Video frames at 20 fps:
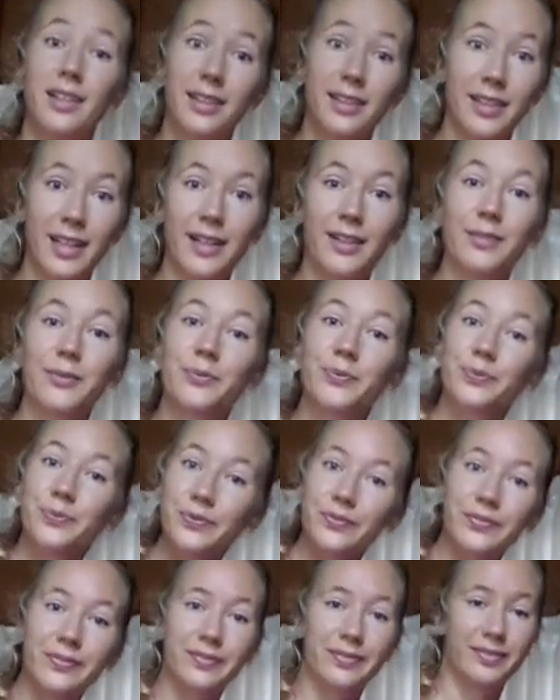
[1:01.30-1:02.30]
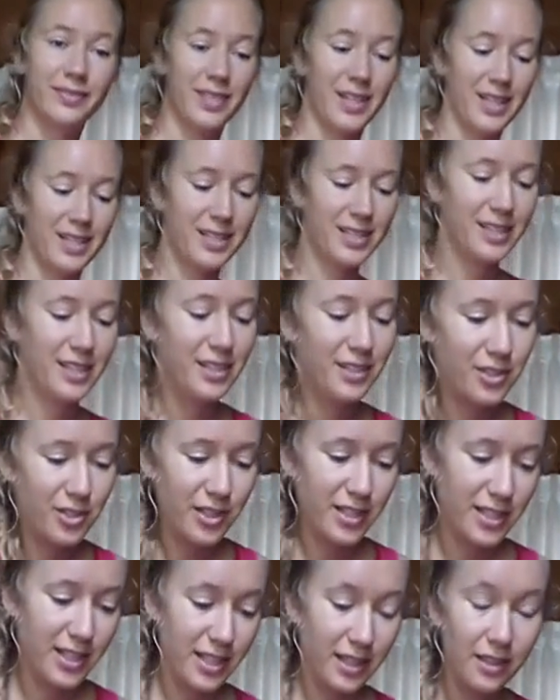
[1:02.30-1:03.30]
Now, there's an
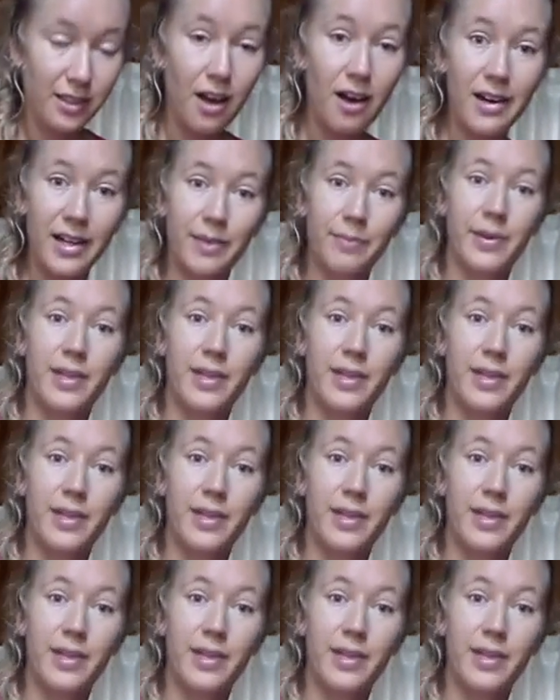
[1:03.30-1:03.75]
interesting line